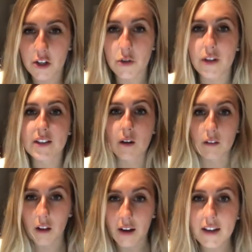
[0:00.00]
do this
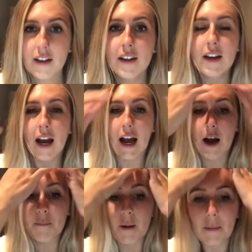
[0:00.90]
online.
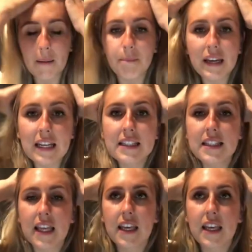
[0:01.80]
But my biggest thing